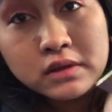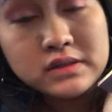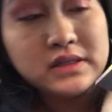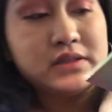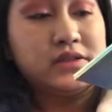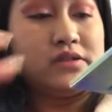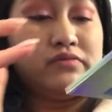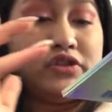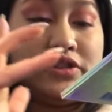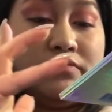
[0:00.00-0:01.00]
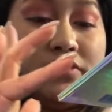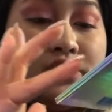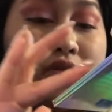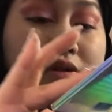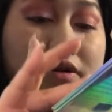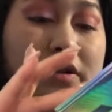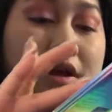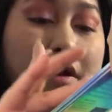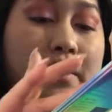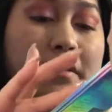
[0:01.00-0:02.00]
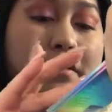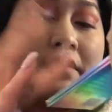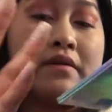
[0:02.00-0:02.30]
it's like some shimmers on there.